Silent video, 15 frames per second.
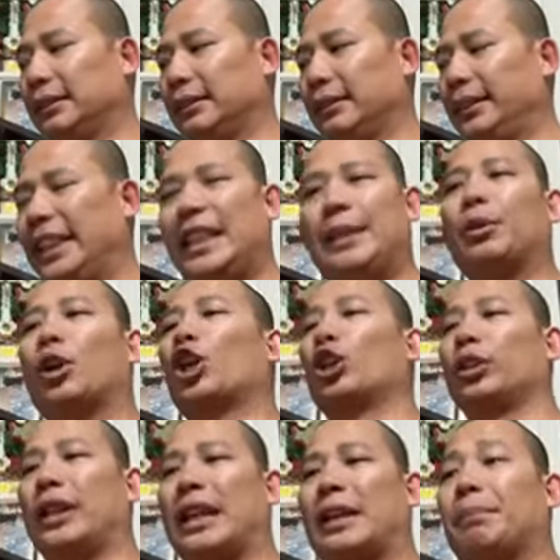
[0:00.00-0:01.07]
deep
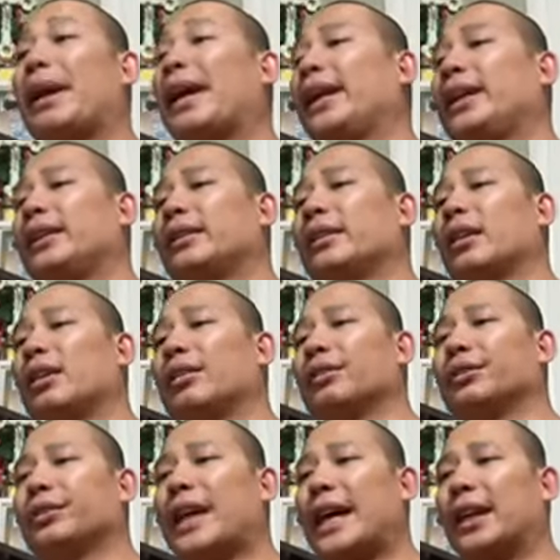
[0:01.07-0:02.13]
hurt and pain of
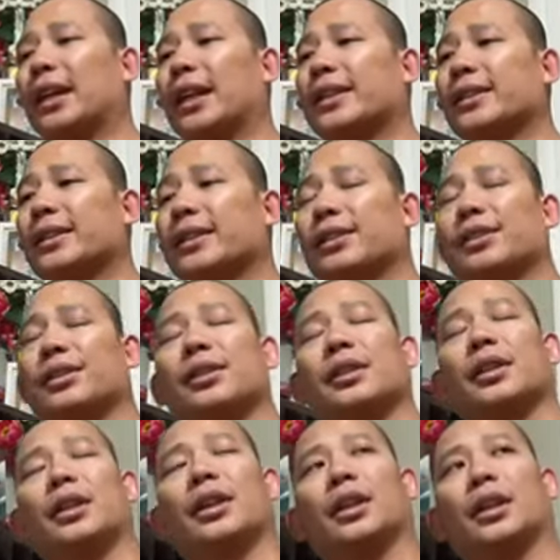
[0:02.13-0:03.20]
adolescence,
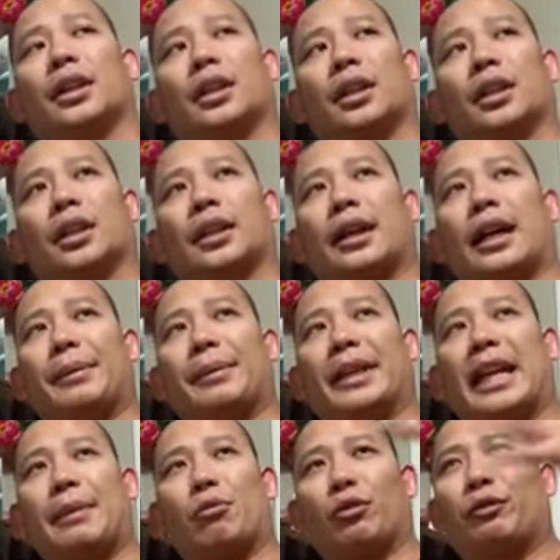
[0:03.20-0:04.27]
I
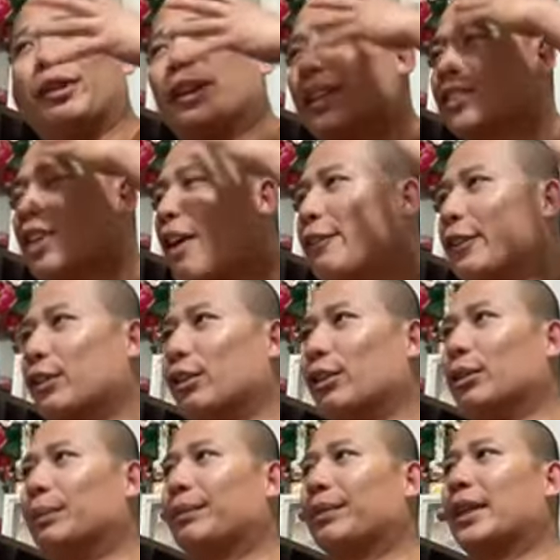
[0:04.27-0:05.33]
became more philosophical,